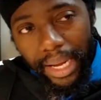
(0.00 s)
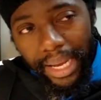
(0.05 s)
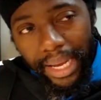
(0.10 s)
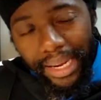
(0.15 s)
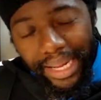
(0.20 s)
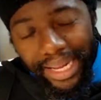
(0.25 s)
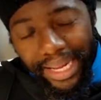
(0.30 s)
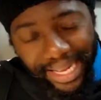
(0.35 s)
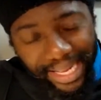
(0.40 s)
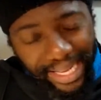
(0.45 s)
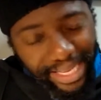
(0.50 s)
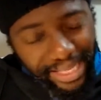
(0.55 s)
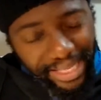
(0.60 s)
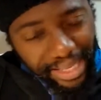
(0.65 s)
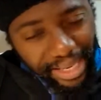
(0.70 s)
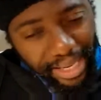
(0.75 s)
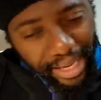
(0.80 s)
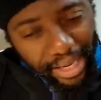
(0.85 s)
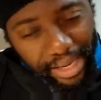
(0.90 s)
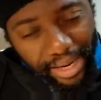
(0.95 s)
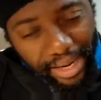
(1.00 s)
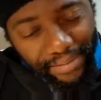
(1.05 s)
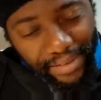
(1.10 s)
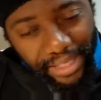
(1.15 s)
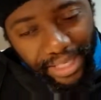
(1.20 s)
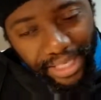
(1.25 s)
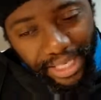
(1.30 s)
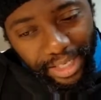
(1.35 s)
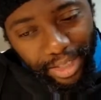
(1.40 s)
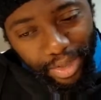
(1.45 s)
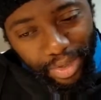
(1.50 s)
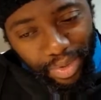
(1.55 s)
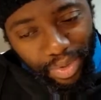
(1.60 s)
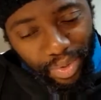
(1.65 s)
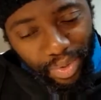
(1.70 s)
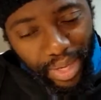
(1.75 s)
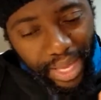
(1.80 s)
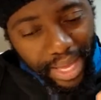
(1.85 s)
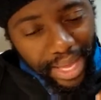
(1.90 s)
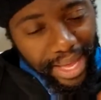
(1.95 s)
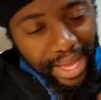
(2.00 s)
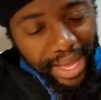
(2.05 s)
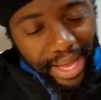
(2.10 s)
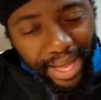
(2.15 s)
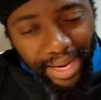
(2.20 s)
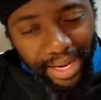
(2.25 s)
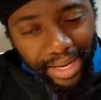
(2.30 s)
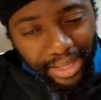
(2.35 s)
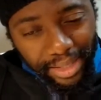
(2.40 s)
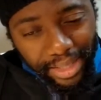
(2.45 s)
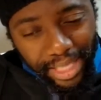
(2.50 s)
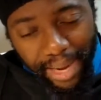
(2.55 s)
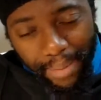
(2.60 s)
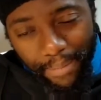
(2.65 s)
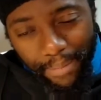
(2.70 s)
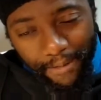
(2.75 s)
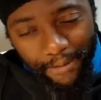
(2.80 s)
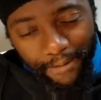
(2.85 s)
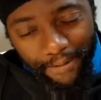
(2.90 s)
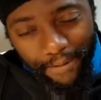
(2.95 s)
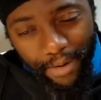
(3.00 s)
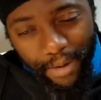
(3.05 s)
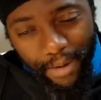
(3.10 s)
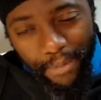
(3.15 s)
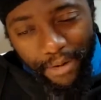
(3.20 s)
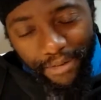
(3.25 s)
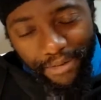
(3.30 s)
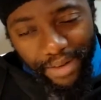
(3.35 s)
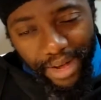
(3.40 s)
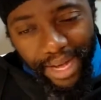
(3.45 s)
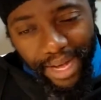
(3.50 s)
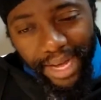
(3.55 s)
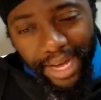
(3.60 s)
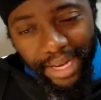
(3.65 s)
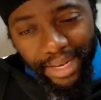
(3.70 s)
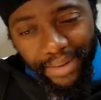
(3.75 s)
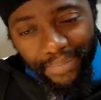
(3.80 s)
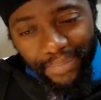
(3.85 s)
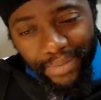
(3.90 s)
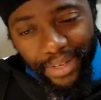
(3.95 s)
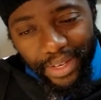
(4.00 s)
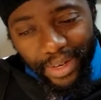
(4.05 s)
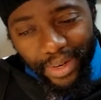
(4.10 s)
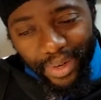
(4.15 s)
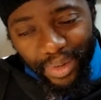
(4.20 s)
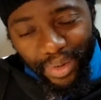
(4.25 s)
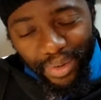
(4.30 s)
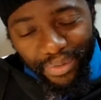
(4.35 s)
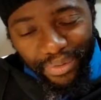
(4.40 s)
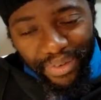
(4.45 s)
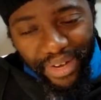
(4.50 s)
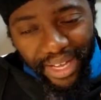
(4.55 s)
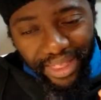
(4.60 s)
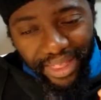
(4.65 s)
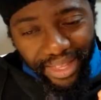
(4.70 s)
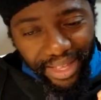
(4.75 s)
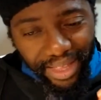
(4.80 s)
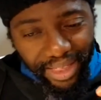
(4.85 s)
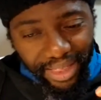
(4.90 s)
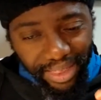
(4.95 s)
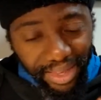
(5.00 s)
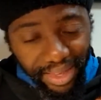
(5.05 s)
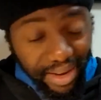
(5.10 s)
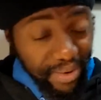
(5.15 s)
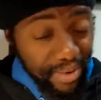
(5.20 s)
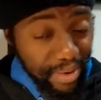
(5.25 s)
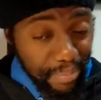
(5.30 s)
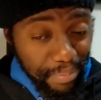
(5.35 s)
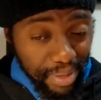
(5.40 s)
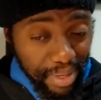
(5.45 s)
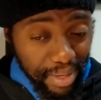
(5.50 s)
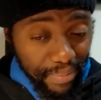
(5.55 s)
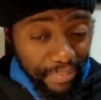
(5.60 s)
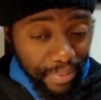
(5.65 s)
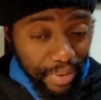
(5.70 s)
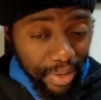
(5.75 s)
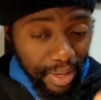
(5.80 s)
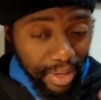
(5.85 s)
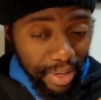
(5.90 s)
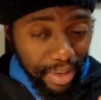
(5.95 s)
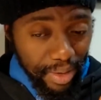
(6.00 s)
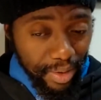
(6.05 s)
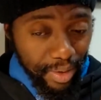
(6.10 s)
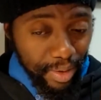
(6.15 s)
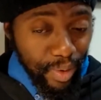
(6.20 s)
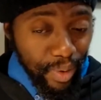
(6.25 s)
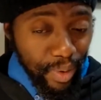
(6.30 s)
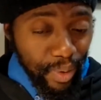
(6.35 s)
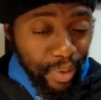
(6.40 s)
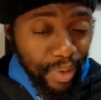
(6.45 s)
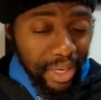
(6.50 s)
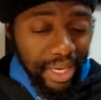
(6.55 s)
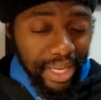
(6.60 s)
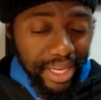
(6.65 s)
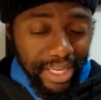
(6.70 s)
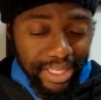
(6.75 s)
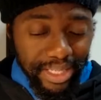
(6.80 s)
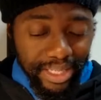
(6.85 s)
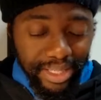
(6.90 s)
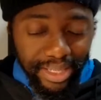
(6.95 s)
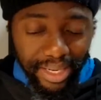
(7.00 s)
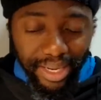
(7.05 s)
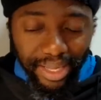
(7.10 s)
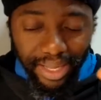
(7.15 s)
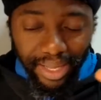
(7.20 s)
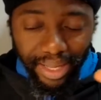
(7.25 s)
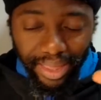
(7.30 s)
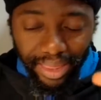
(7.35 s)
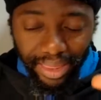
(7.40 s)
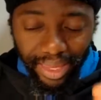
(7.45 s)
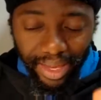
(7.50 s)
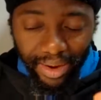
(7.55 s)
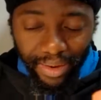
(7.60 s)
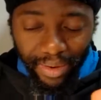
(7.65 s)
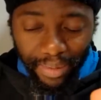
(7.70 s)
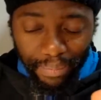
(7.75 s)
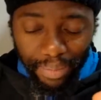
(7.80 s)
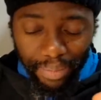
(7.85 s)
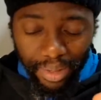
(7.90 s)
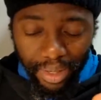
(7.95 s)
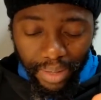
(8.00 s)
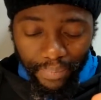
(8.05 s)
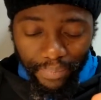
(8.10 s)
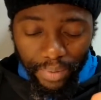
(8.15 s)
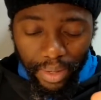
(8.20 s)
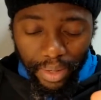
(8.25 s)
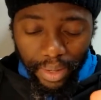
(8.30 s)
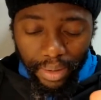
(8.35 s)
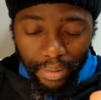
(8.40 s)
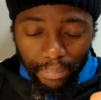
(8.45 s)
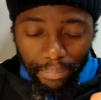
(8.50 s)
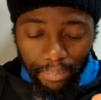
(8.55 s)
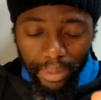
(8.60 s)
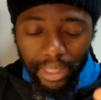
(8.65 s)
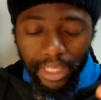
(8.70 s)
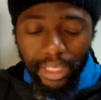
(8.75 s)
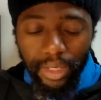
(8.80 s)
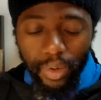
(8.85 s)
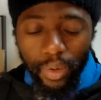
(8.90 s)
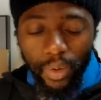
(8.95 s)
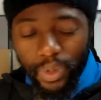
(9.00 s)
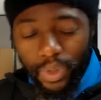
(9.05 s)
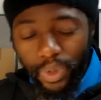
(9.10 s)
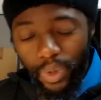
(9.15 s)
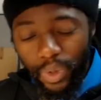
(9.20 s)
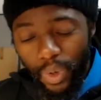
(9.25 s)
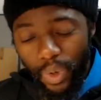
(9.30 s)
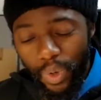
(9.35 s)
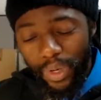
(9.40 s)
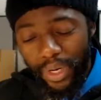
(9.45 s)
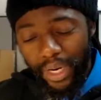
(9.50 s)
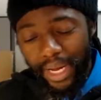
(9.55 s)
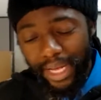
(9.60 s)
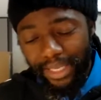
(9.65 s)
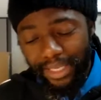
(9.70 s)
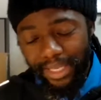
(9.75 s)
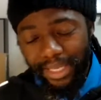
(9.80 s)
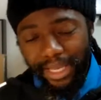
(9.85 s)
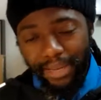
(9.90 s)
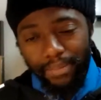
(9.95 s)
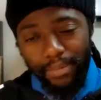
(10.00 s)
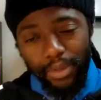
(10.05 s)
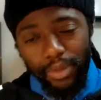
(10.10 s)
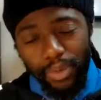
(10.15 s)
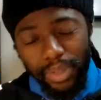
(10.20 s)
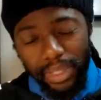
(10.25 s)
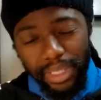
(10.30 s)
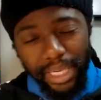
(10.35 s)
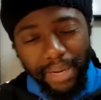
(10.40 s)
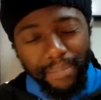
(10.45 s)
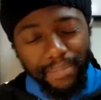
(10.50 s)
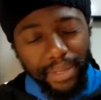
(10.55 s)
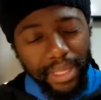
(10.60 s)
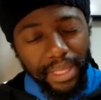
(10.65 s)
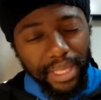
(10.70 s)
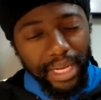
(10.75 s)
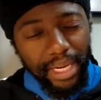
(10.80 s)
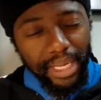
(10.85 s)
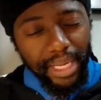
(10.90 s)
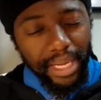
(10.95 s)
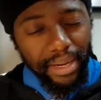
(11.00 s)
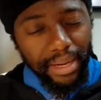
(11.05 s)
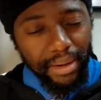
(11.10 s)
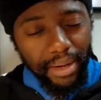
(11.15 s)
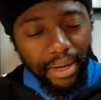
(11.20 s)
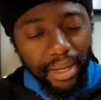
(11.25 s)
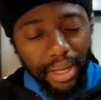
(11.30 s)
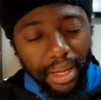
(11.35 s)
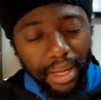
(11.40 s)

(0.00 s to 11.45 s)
can easily gravitate to any type of form of art, to find that therapy. Not only is it therapy, but it also connects them to something that can